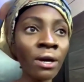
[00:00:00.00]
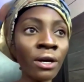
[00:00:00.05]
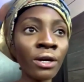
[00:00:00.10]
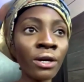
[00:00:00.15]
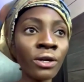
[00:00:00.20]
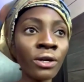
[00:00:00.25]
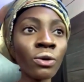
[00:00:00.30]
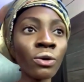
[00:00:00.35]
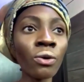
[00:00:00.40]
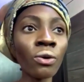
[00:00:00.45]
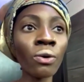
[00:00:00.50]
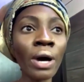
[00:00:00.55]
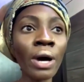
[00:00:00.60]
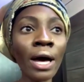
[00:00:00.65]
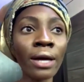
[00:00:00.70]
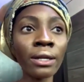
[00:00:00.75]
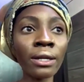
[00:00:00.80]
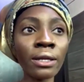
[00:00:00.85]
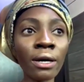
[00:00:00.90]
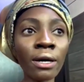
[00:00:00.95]

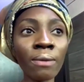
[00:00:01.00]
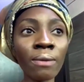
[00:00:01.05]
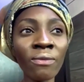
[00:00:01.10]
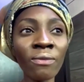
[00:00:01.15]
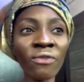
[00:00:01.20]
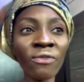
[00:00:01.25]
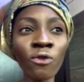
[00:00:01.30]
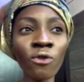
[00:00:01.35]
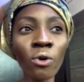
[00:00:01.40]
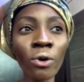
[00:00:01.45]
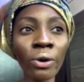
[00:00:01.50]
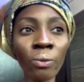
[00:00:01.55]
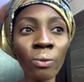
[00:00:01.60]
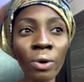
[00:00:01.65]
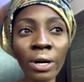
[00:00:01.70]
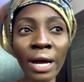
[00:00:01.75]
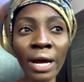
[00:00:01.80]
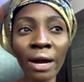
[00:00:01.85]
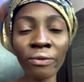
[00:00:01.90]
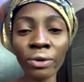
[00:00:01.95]
And for
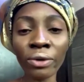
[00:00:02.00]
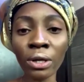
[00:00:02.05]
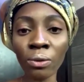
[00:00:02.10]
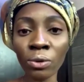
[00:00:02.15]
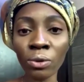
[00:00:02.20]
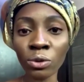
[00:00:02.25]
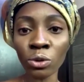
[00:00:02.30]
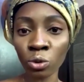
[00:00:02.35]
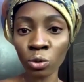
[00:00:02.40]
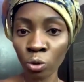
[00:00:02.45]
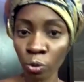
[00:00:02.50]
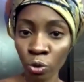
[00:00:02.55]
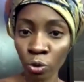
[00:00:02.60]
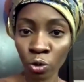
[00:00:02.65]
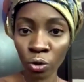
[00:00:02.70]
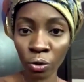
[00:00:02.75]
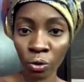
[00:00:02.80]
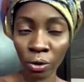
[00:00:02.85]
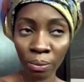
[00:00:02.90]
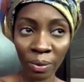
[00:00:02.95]
what I really want to talk
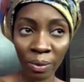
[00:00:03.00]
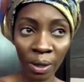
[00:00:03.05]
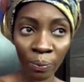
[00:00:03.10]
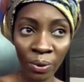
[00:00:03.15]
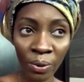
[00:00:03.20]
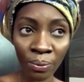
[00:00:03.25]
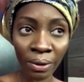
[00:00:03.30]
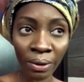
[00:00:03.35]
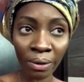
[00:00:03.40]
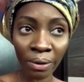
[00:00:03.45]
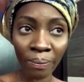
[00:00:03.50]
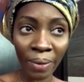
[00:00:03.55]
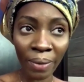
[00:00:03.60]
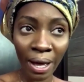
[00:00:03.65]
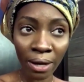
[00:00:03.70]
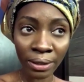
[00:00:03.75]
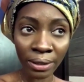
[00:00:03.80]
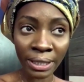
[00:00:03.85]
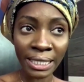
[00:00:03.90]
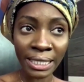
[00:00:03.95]
to my people
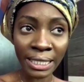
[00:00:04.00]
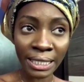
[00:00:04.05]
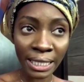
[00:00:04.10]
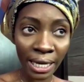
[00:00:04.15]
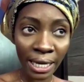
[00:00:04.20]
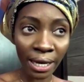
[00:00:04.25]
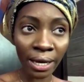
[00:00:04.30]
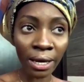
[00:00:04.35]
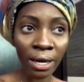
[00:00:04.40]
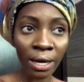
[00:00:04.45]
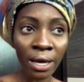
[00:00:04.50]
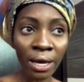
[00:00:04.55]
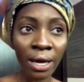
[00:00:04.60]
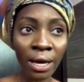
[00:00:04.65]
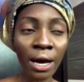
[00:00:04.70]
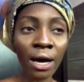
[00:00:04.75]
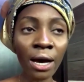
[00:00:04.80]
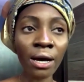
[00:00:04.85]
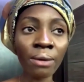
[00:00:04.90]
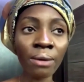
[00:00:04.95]
about today,
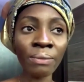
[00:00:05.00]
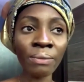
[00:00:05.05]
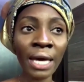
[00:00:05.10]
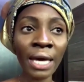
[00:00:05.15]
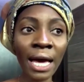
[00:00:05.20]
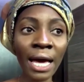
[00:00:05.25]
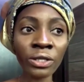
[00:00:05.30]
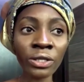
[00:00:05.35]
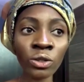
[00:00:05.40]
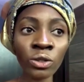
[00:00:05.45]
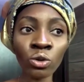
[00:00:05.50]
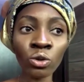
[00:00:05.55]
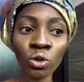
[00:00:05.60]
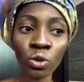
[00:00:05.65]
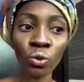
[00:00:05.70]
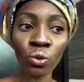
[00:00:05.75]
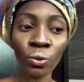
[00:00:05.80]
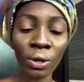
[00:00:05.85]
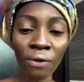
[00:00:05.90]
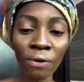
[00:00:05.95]
it has to
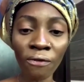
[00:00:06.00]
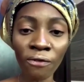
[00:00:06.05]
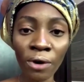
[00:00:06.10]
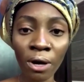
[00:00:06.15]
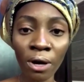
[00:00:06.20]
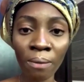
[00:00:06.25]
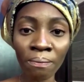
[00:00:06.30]
do with,